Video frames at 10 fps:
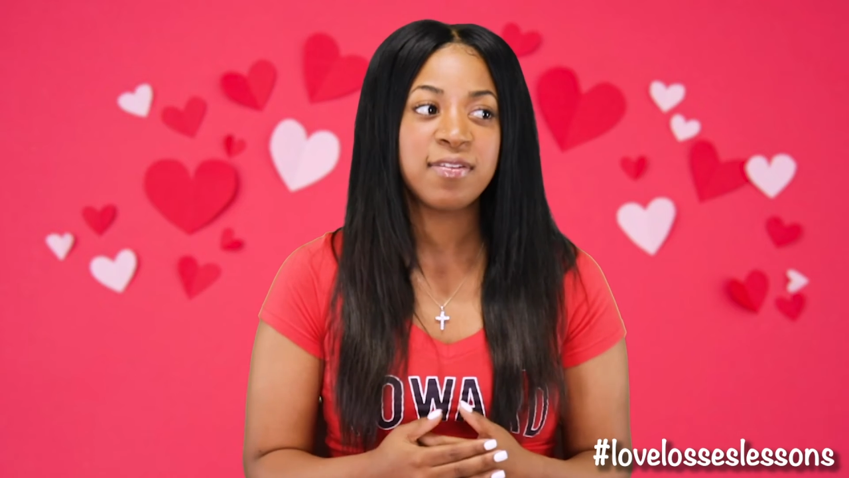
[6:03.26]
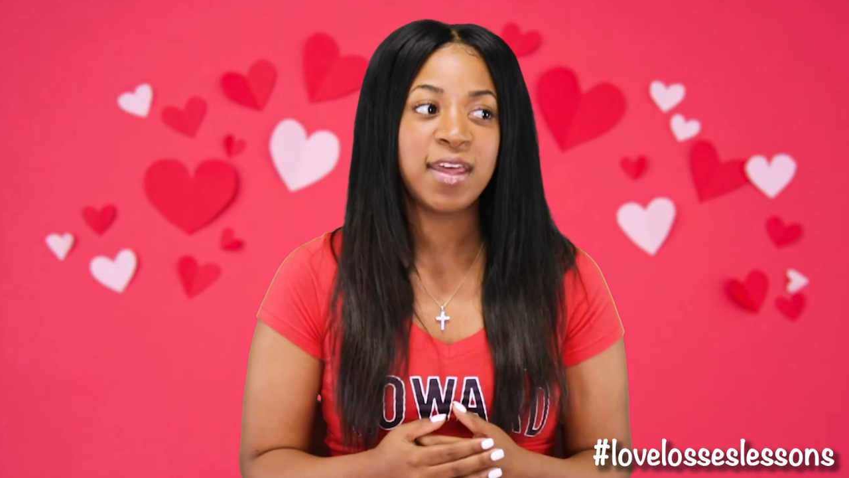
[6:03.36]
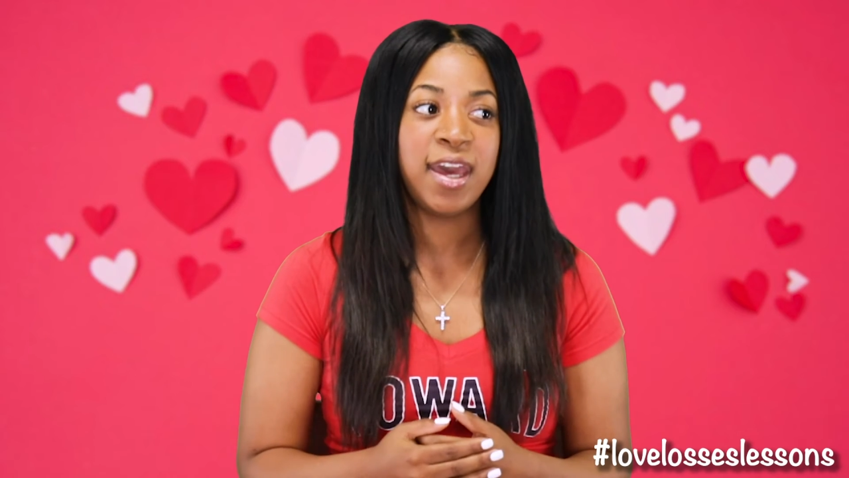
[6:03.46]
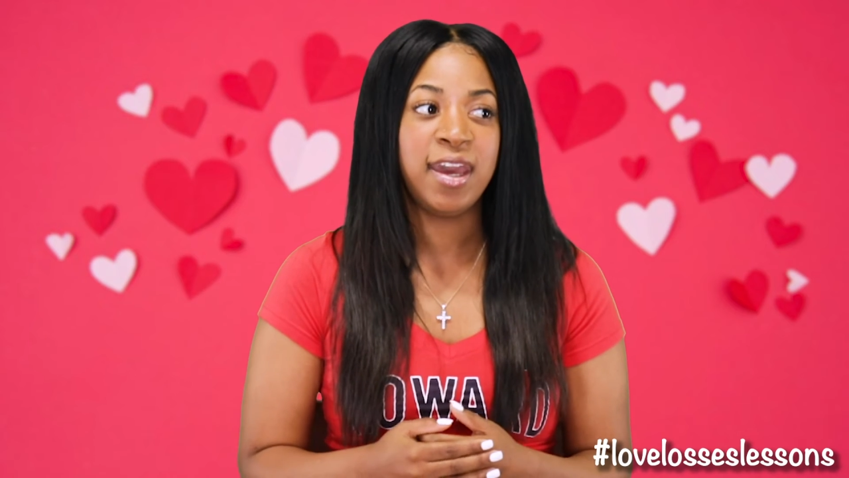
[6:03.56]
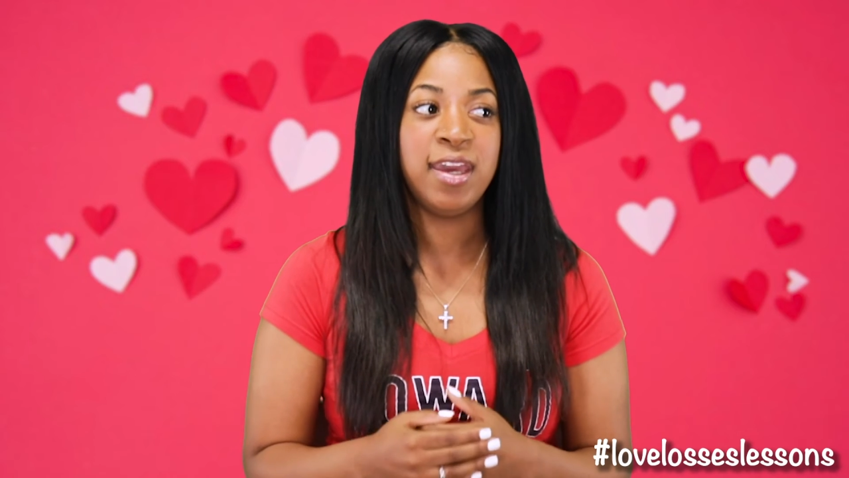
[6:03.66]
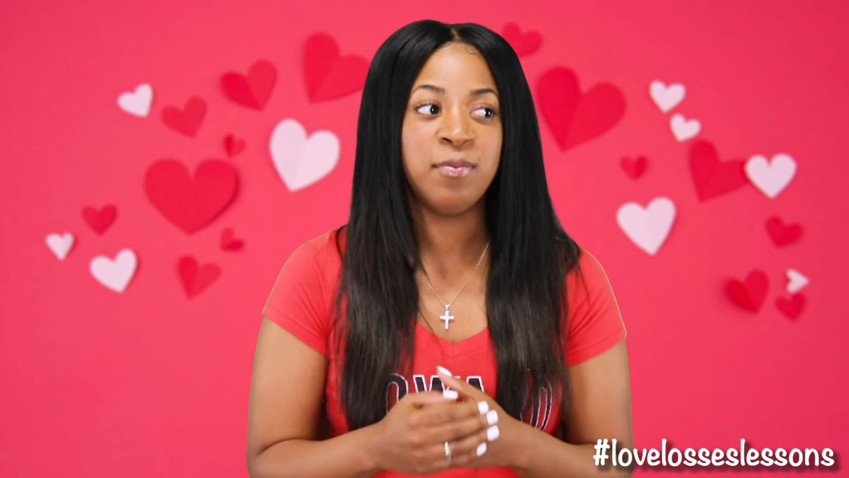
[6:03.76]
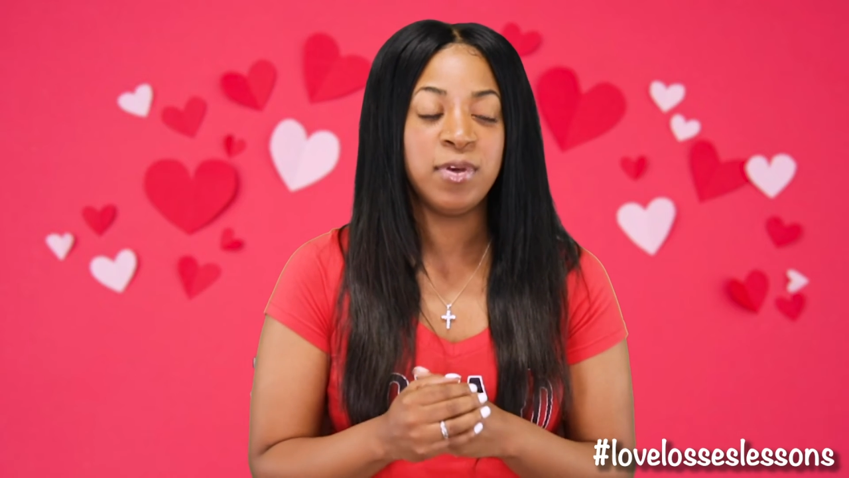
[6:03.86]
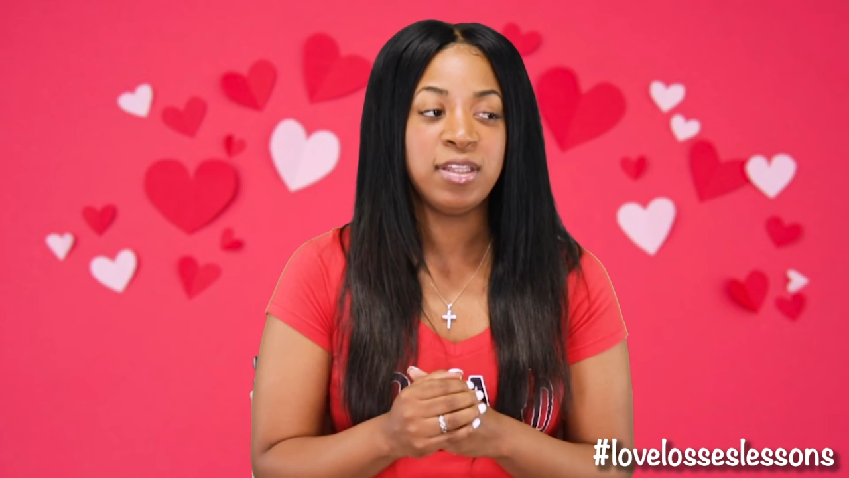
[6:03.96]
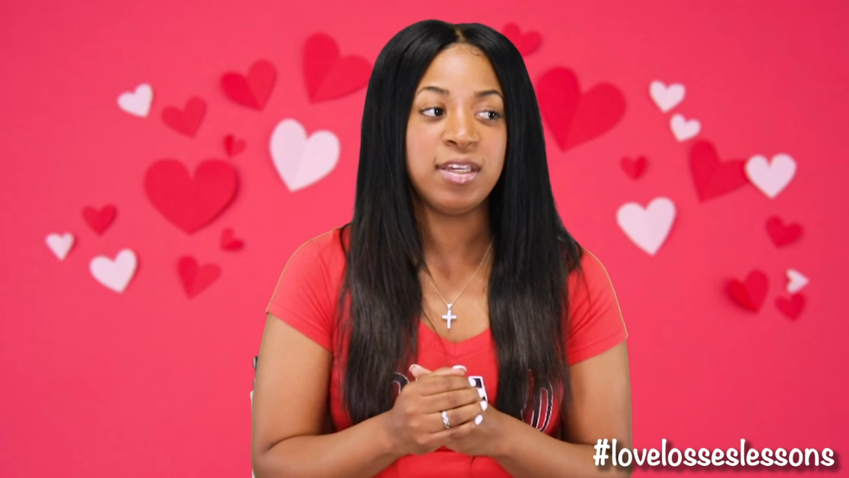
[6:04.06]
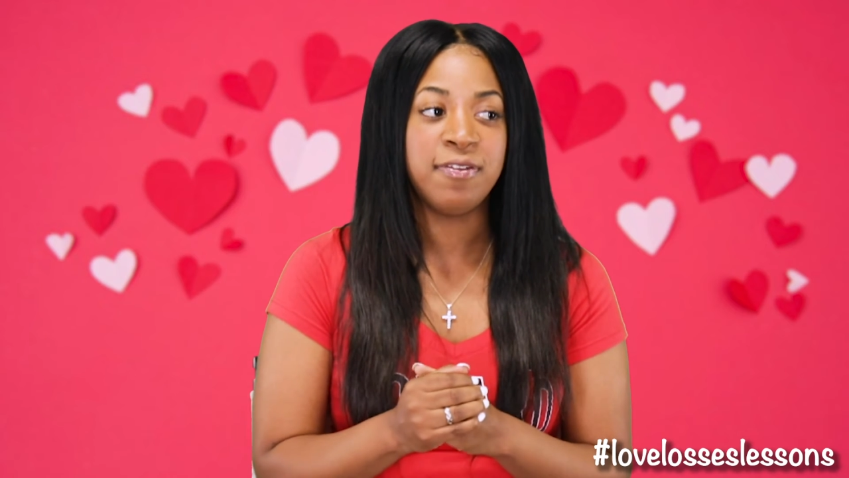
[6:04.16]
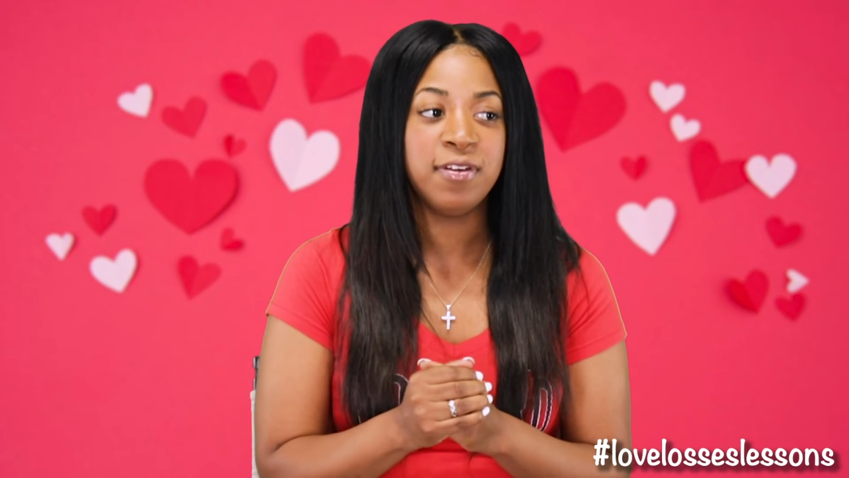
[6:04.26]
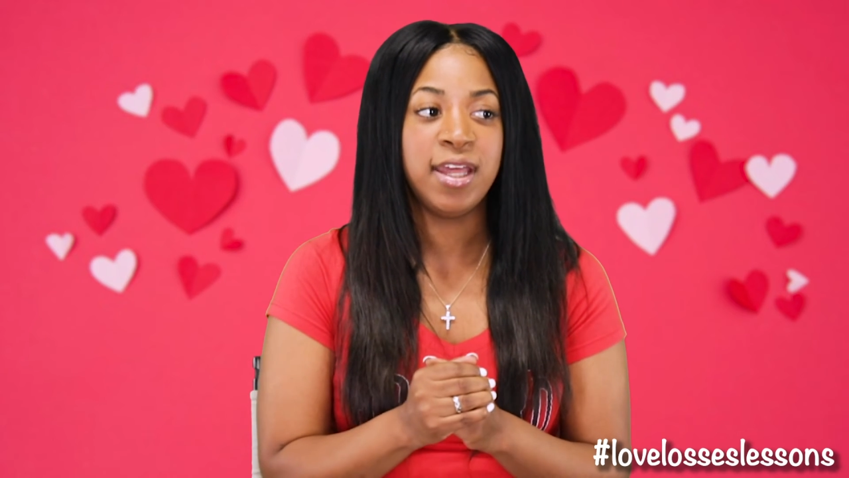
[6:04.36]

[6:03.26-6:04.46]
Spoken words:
of that, I feel